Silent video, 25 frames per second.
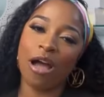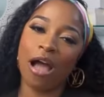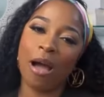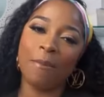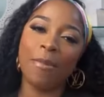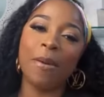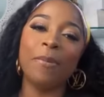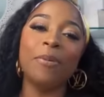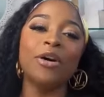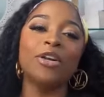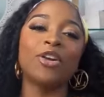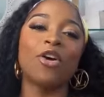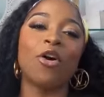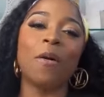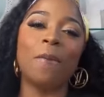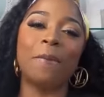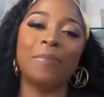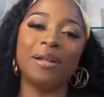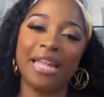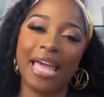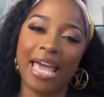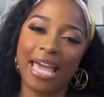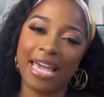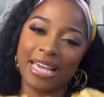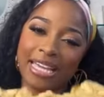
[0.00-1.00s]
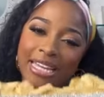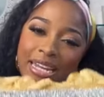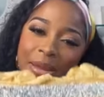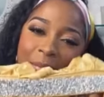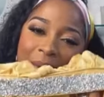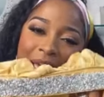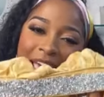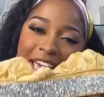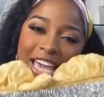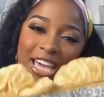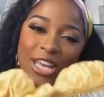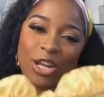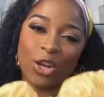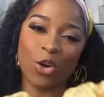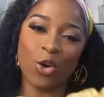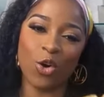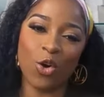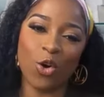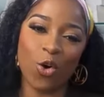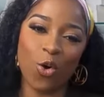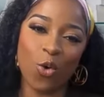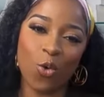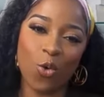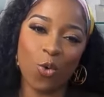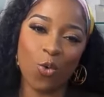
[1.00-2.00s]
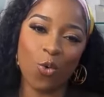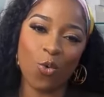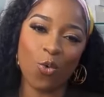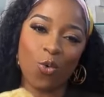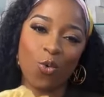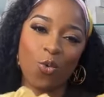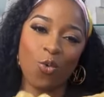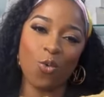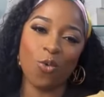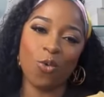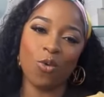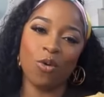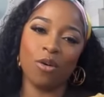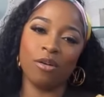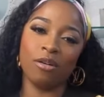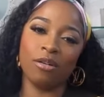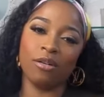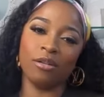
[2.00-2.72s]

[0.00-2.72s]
I'm going to put on black and I'm going to have the gold